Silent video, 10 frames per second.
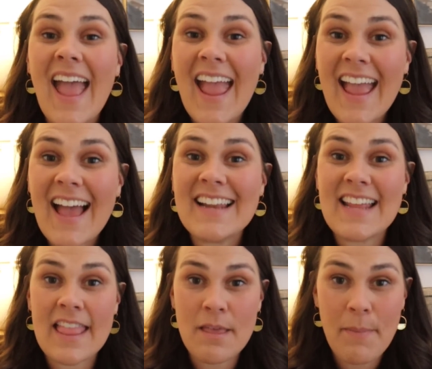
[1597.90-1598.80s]

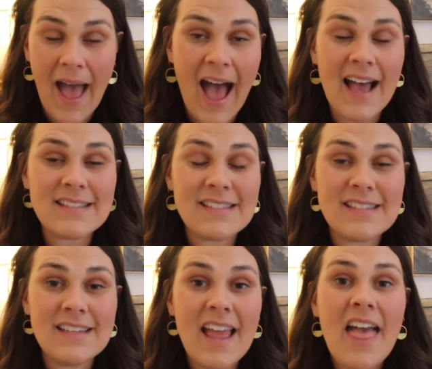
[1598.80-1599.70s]
And in the
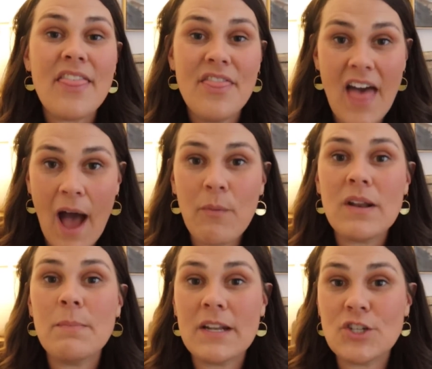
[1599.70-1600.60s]
past, that
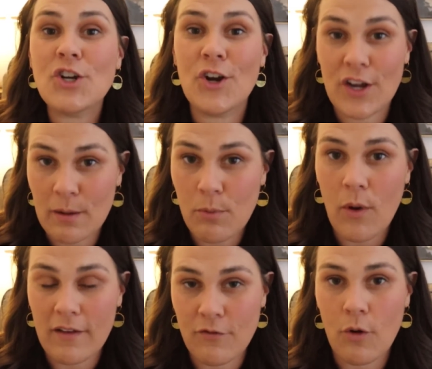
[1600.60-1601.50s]
would have been a turning
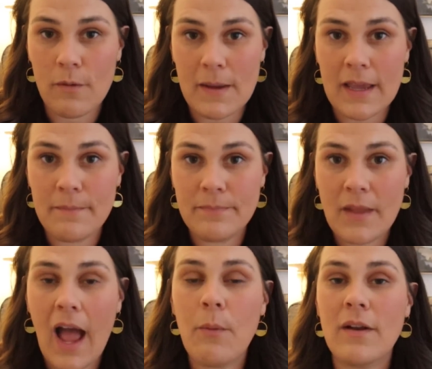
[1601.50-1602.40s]
point for me.
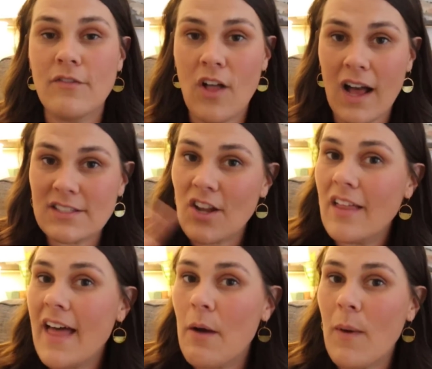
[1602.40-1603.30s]
I would have lost
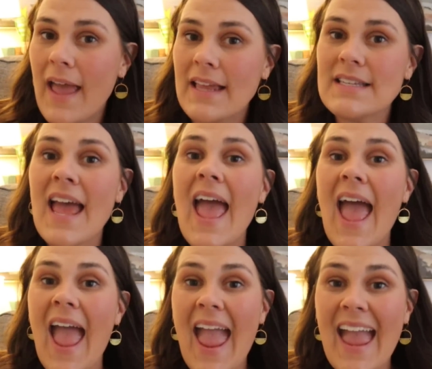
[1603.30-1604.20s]
all that weight
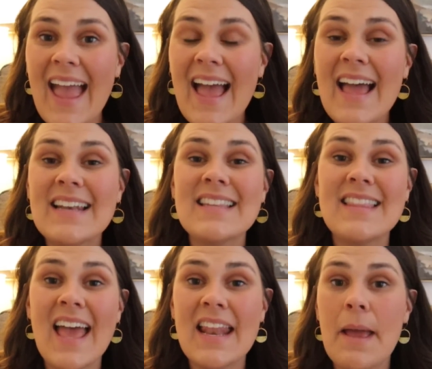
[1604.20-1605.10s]

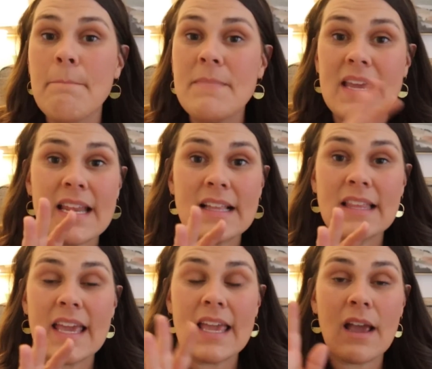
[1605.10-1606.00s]
and then
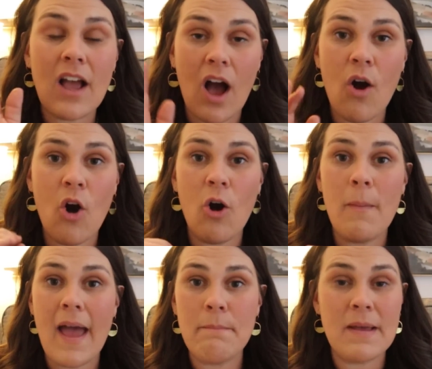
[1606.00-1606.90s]
immediately got
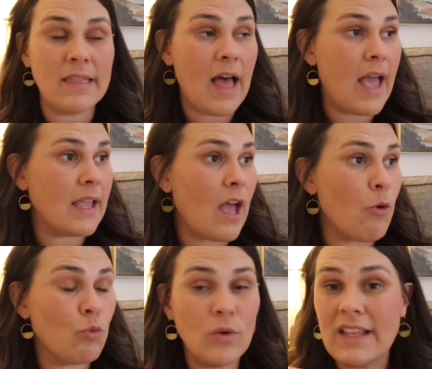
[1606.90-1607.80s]
home and been like
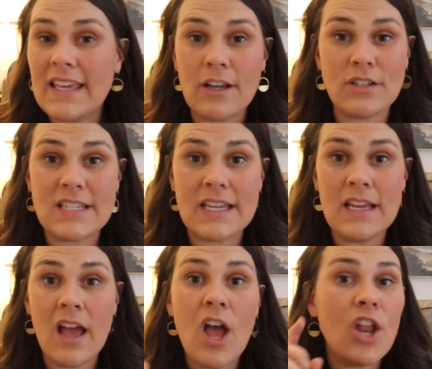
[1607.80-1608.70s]
really
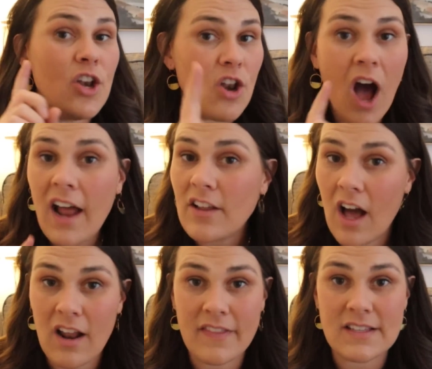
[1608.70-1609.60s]
guilty, not
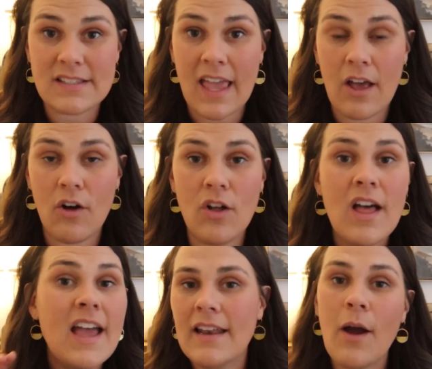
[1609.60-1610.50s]
got on the
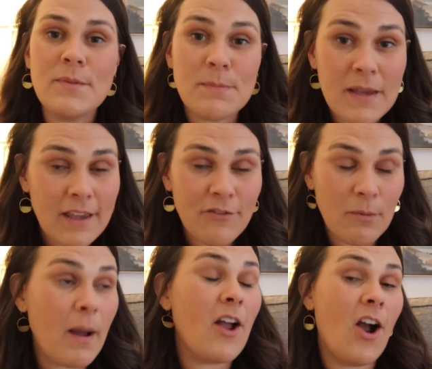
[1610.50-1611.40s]
scale. Now I'm speaking
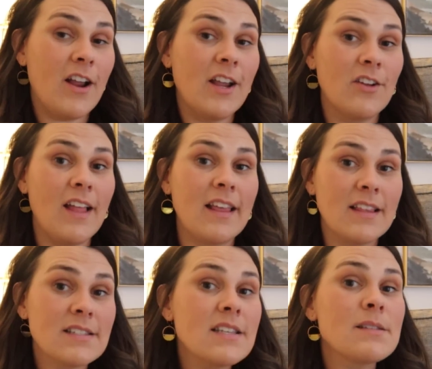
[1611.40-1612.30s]
from my heart here,
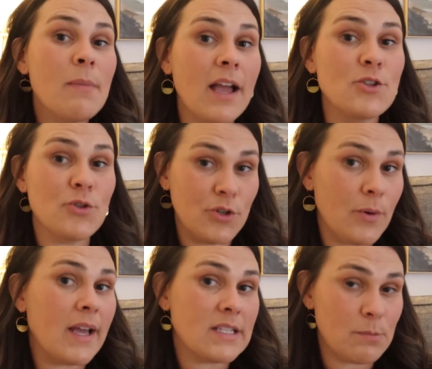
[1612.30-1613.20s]
like this is my
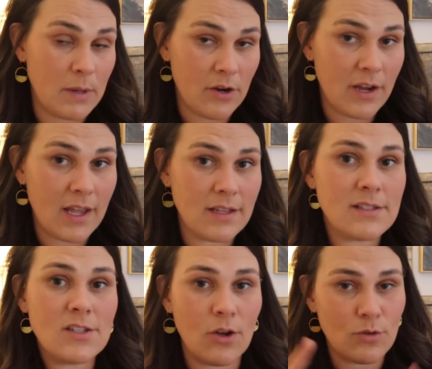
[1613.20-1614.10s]
true
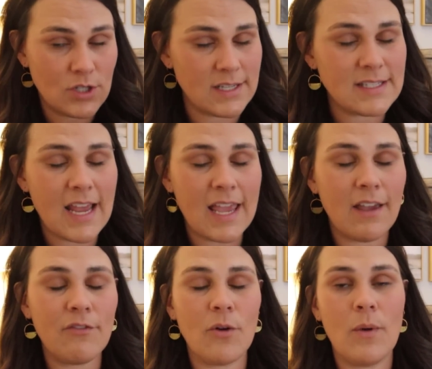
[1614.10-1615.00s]
experience, so just
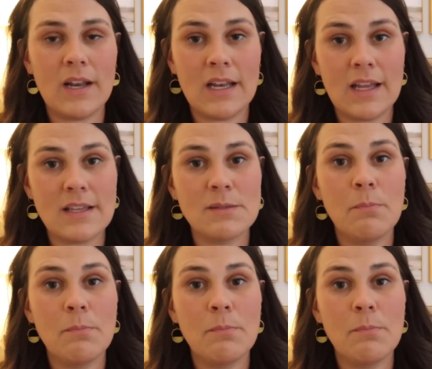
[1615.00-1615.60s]
take it for what it is.